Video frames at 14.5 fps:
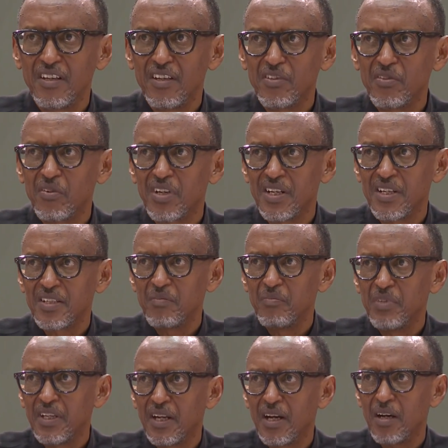you can't
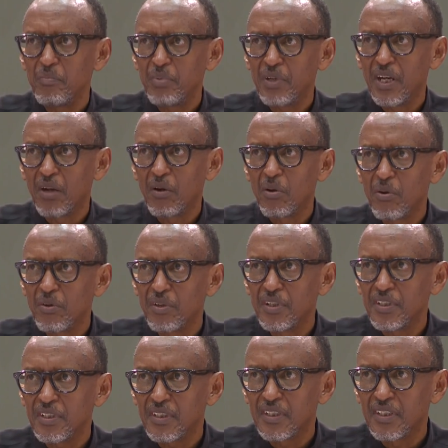be happy alone